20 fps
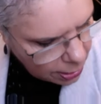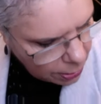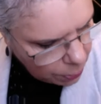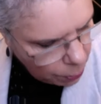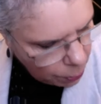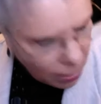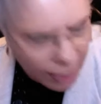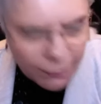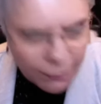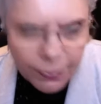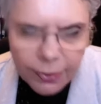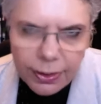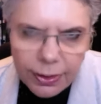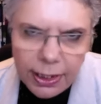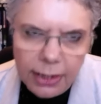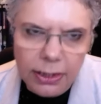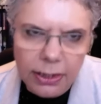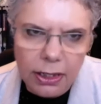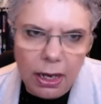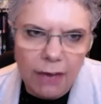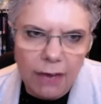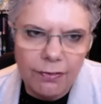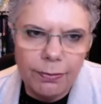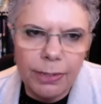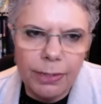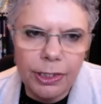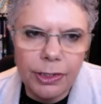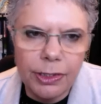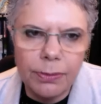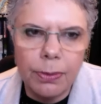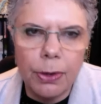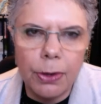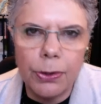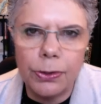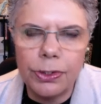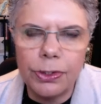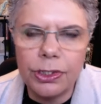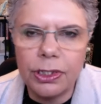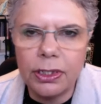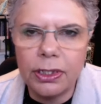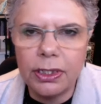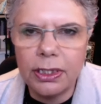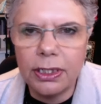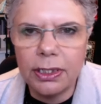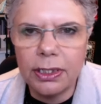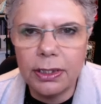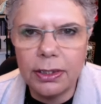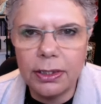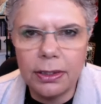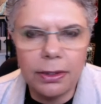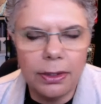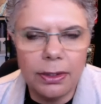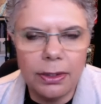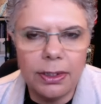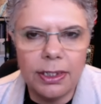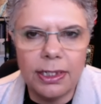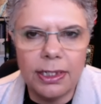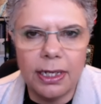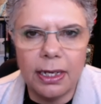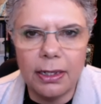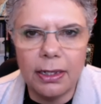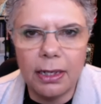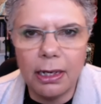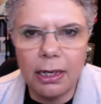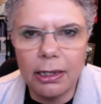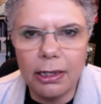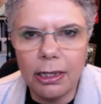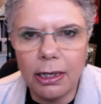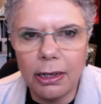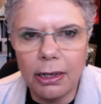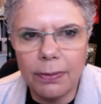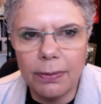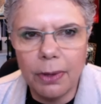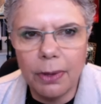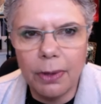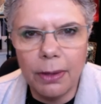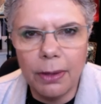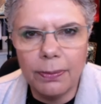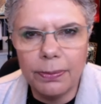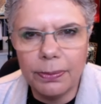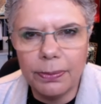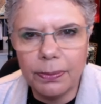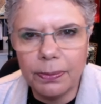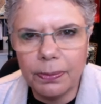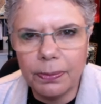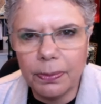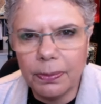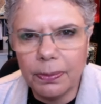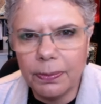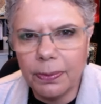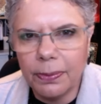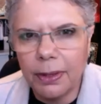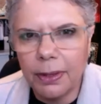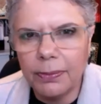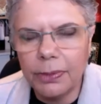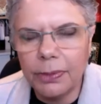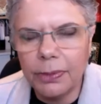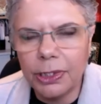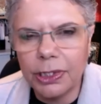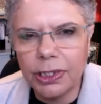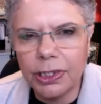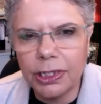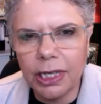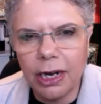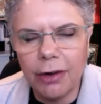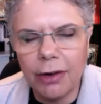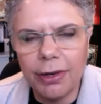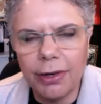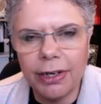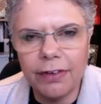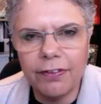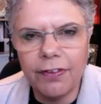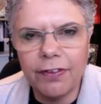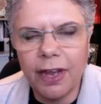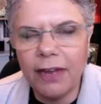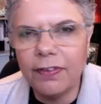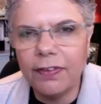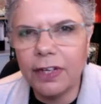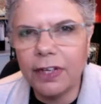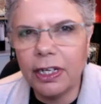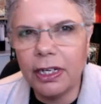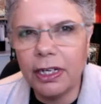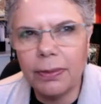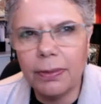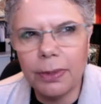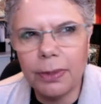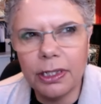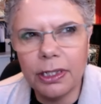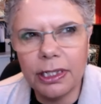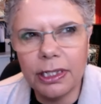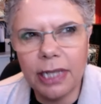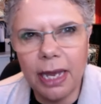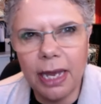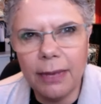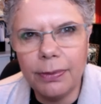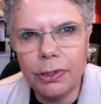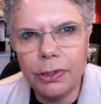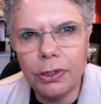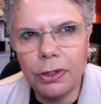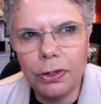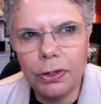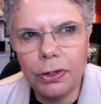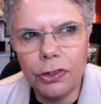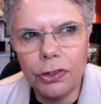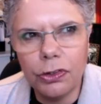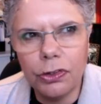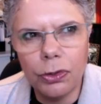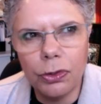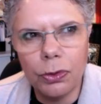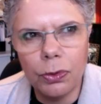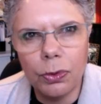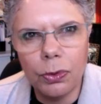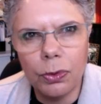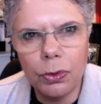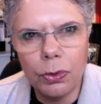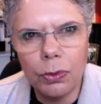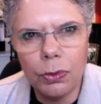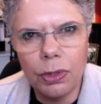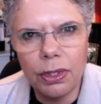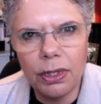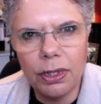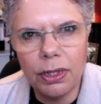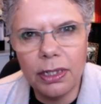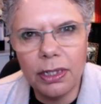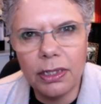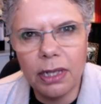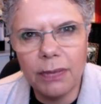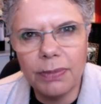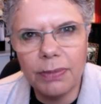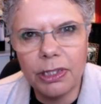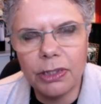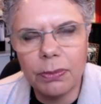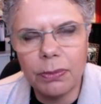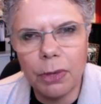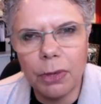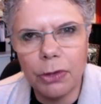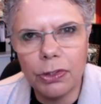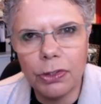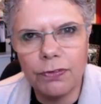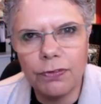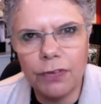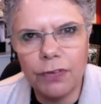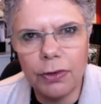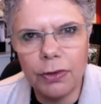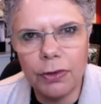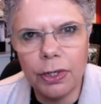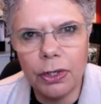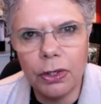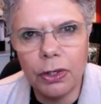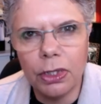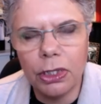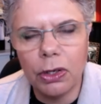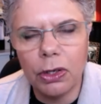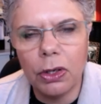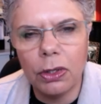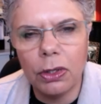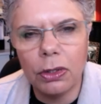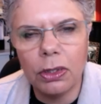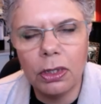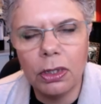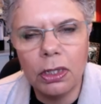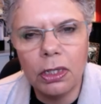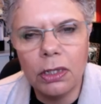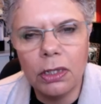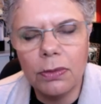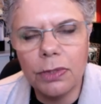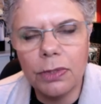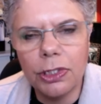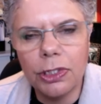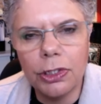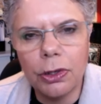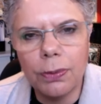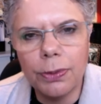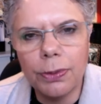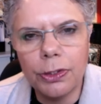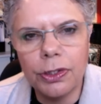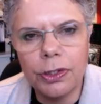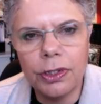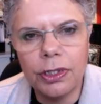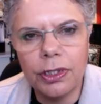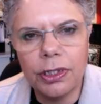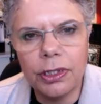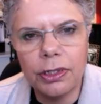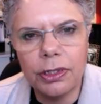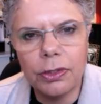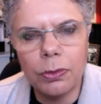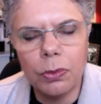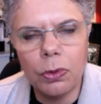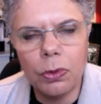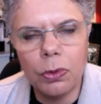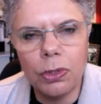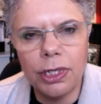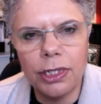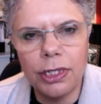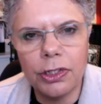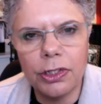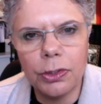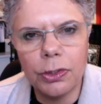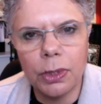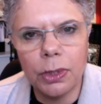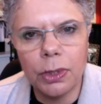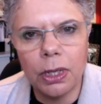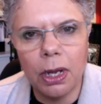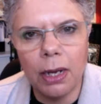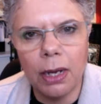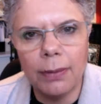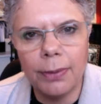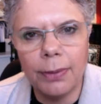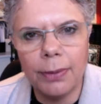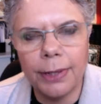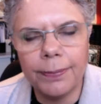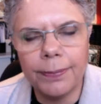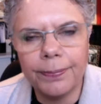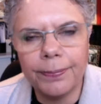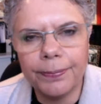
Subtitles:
One of the things I've missed most, and this is going to sound like I'm just currying favour here, but it's absolutely true. One of the things I missed most very early on was the opportunity to walk into a library